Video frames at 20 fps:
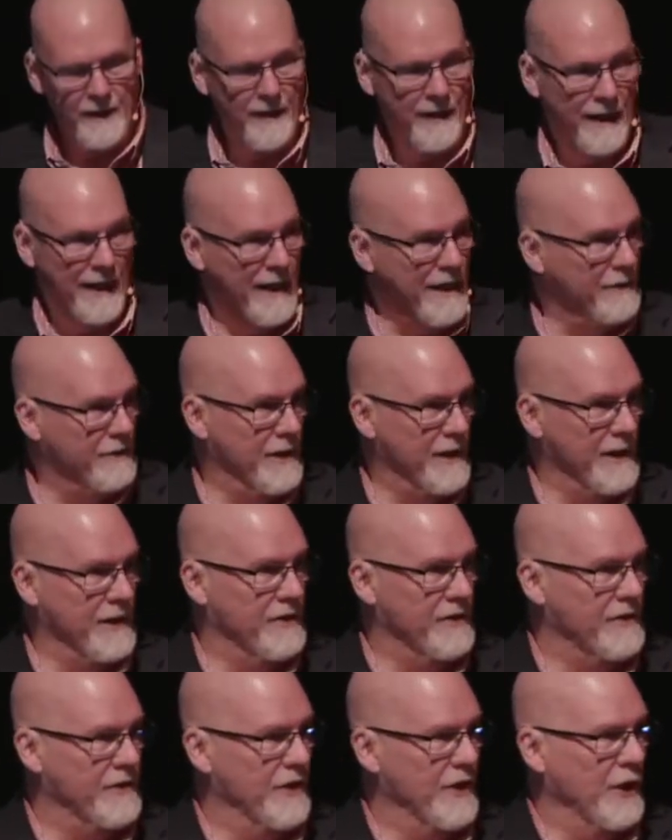hear
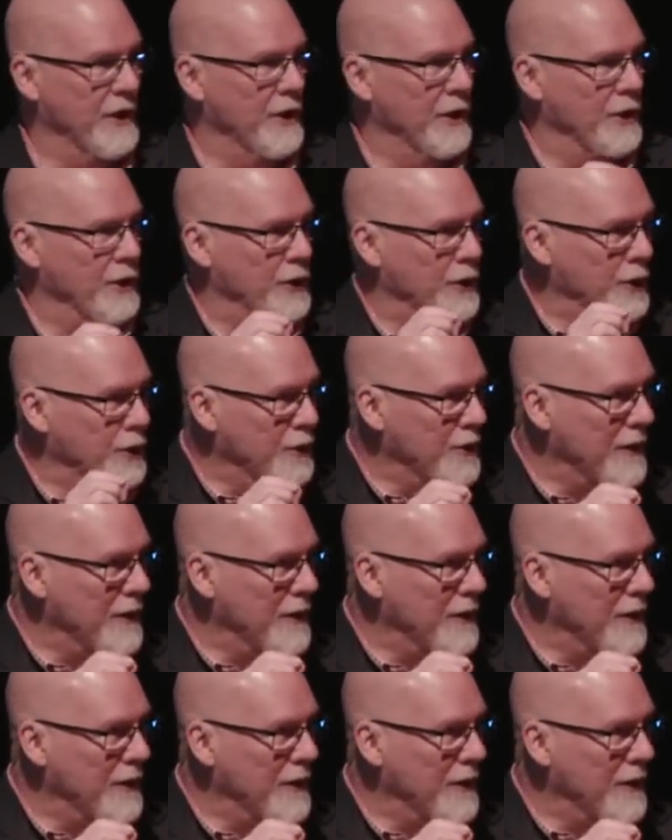this. You